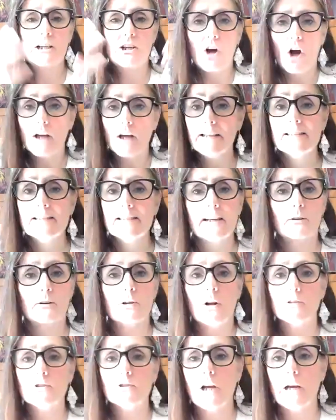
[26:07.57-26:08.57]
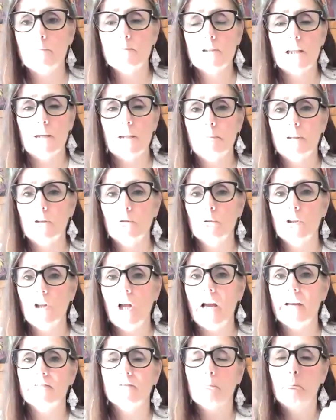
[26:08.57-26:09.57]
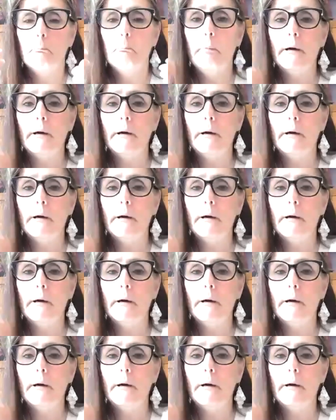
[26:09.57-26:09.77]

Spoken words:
God is there at all times, keeping you alive.